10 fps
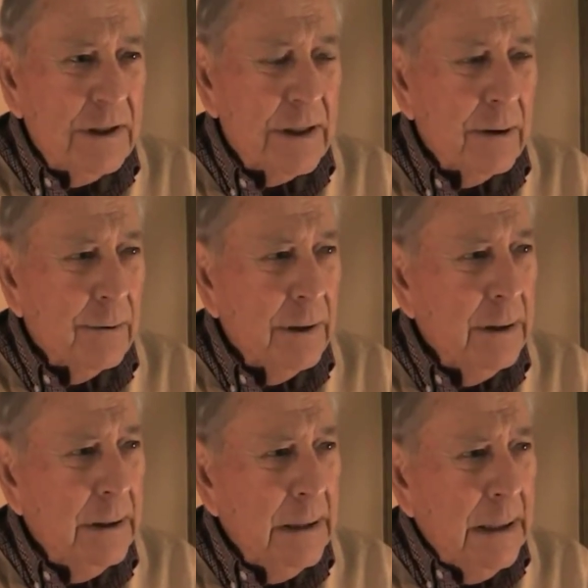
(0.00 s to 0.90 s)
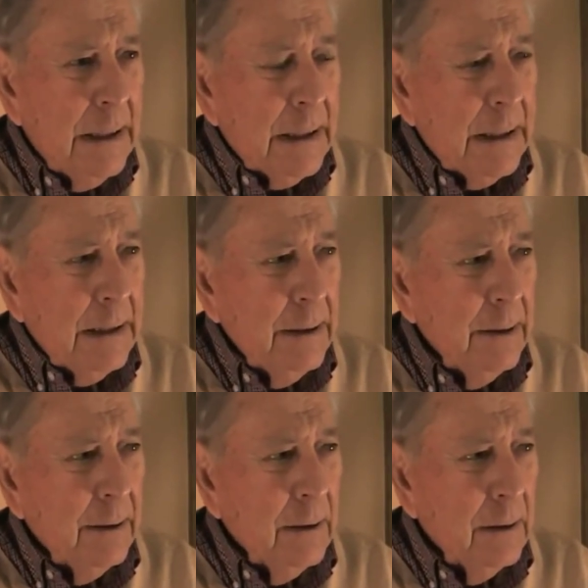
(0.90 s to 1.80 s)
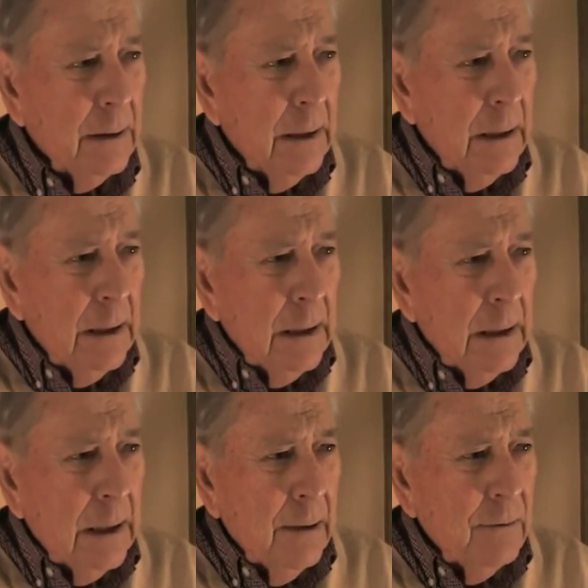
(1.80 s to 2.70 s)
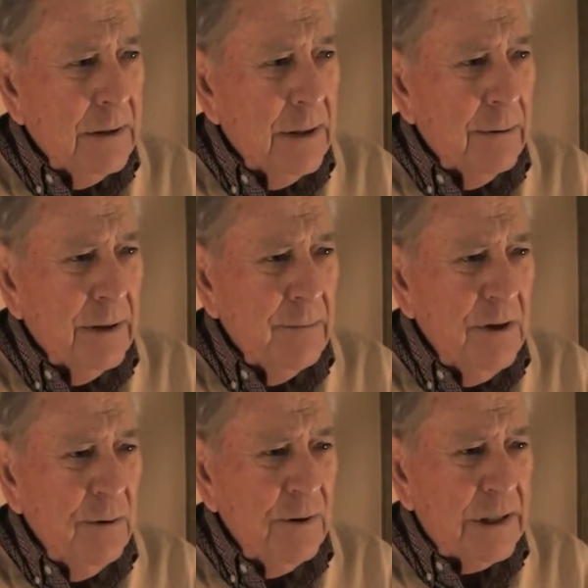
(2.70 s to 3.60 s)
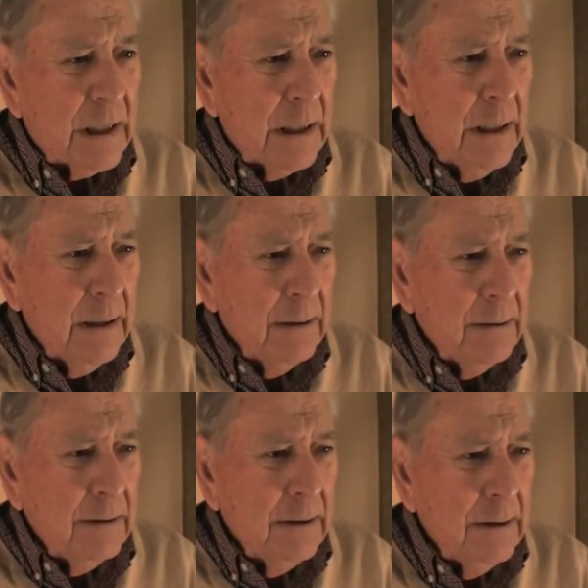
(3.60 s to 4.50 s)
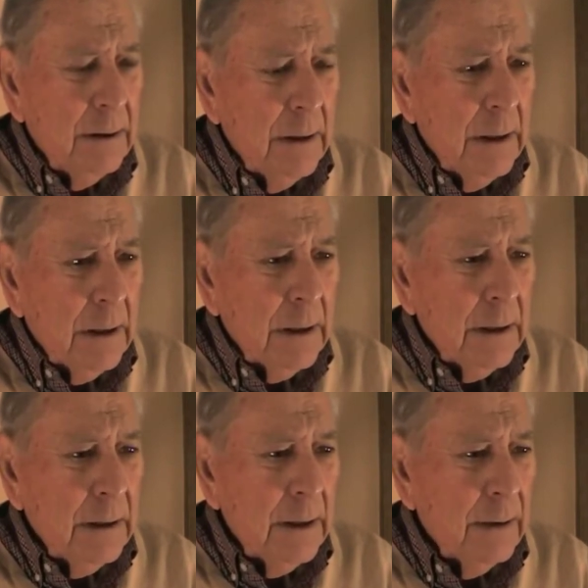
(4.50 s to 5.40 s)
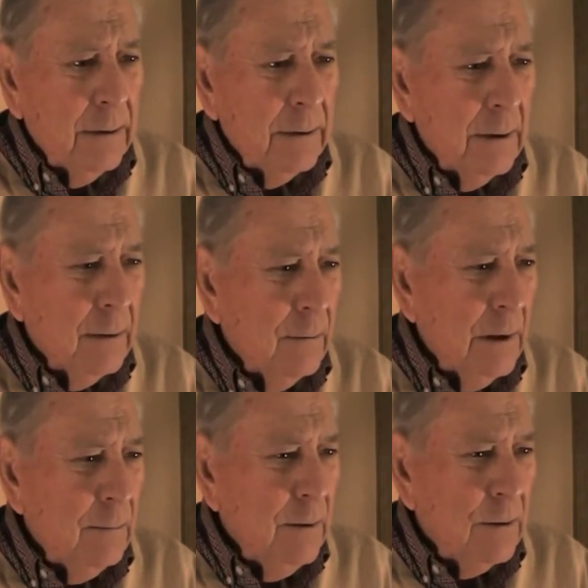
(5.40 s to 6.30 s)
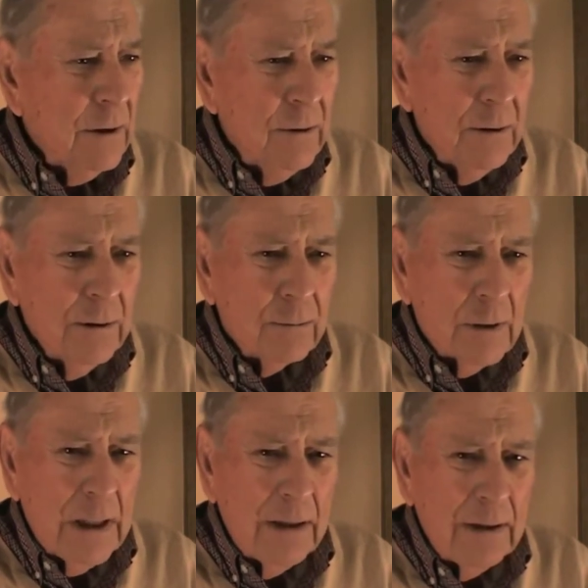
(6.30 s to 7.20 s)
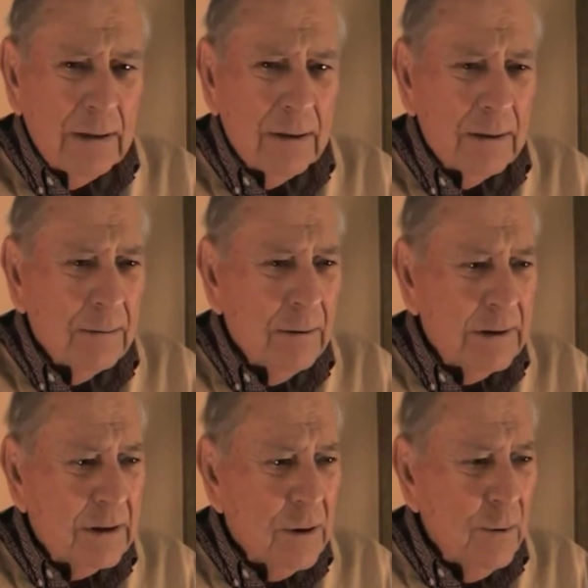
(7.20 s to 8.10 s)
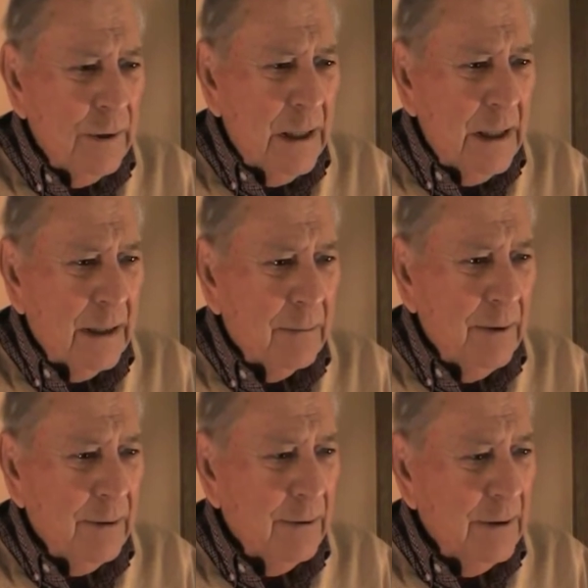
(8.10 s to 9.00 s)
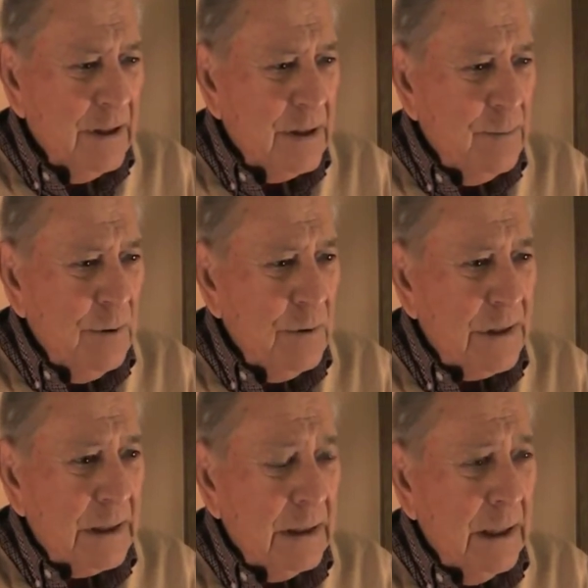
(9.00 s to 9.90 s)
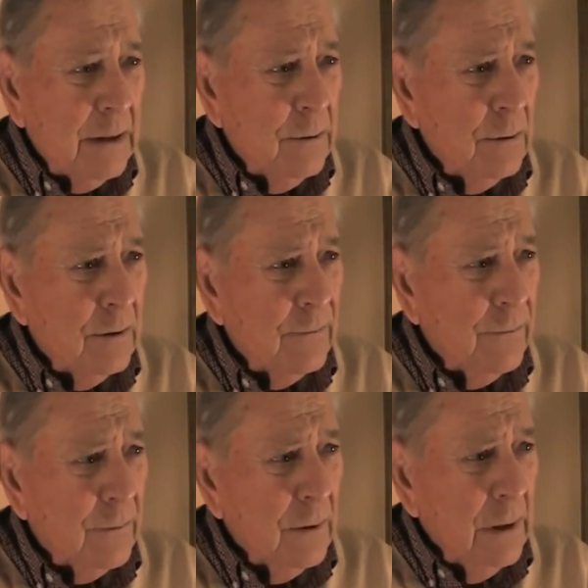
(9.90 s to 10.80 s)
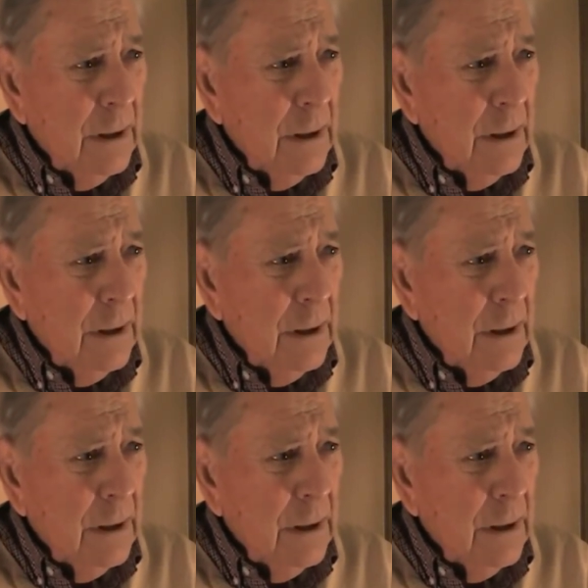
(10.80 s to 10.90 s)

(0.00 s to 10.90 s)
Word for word: area, and I was hearing music. And I thought, I'm looking all around, and what's going on? I'm hearing this music, and I heard it for